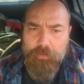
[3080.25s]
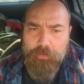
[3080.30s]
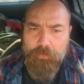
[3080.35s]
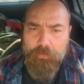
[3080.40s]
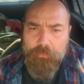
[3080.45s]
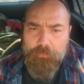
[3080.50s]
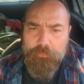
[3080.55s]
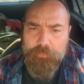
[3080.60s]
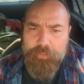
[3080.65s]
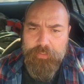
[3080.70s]

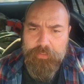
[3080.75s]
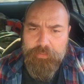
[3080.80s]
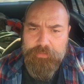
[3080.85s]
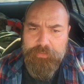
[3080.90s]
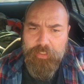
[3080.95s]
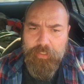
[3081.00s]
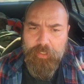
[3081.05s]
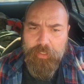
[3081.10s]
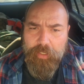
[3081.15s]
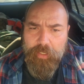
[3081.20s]
Only
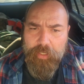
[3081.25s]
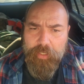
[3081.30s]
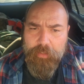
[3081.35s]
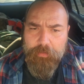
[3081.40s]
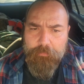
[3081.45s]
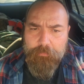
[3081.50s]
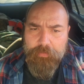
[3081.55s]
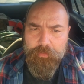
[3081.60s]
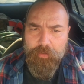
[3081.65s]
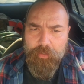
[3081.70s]

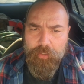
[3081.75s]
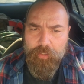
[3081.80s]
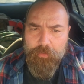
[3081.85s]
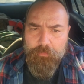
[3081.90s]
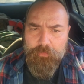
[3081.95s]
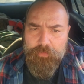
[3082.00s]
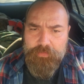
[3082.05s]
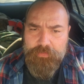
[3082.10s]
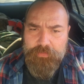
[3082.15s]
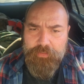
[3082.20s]
time I
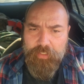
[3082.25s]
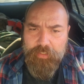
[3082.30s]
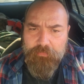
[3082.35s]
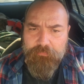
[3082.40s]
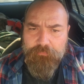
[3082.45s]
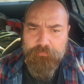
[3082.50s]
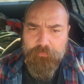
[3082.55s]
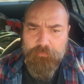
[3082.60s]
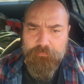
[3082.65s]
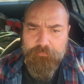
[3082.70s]
was
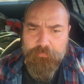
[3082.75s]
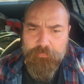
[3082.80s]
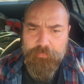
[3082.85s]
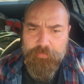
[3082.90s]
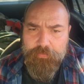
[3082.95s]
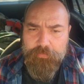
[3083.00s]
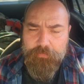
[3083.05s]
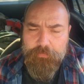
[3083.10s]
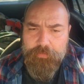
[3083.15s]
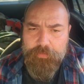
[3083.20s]
thankful for
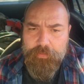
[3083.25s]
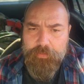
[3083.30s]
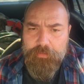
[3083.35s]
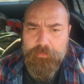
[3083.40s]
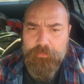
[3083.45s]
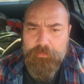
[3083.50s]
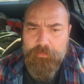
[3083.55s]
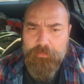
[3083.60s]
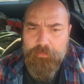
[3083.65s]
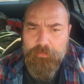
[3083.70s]
the union.
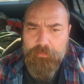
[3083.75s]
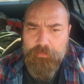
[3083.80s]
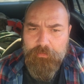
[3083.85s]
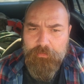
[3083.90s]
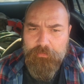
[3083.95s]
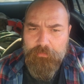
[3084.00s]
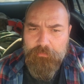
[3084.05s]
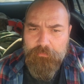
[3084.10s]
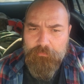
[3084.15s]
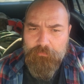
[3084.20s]

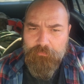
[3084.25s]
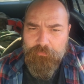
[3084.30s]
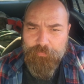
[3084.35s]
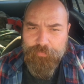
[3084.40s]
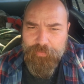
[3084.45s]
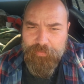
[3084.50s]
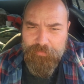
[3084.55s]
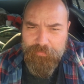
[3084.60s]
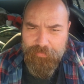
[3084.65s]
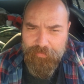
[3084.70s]

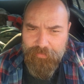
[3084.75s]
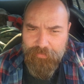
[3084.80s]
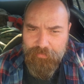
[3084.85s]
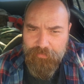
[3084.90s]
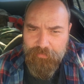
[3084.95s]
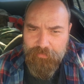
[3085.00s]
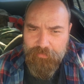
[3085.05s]
Really?